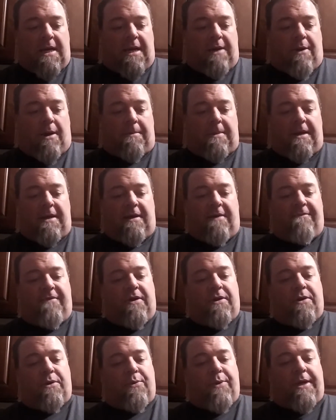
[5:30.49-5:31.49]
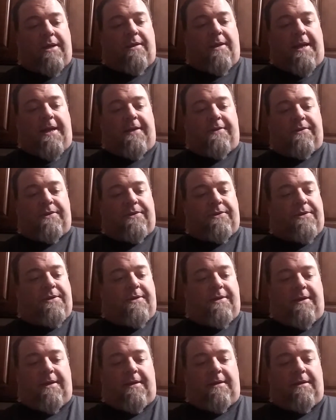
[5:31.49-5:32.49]
anyway, I'm going to give you a quick glance.
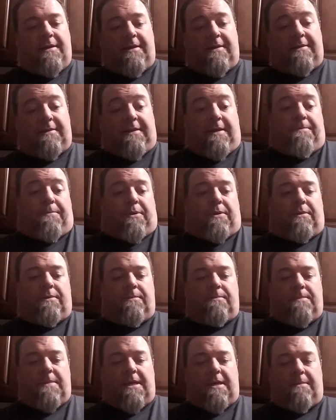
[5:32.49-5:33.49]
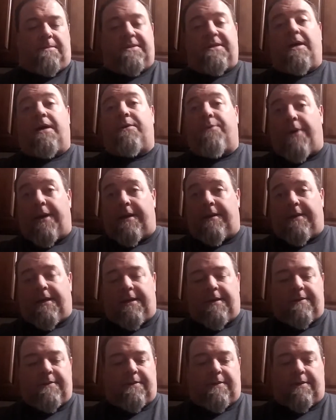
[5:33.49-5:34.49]
It's simple. It's
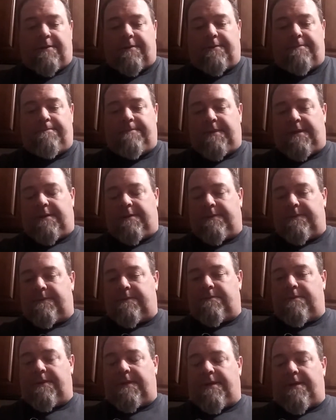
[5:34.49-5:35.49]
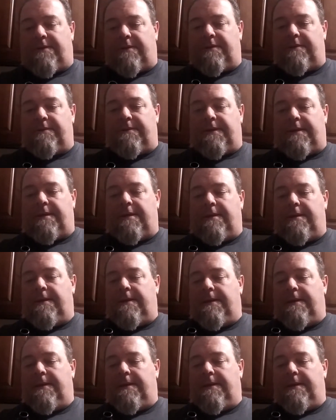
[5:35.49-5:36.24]
unregulated, so there's really nothing to it.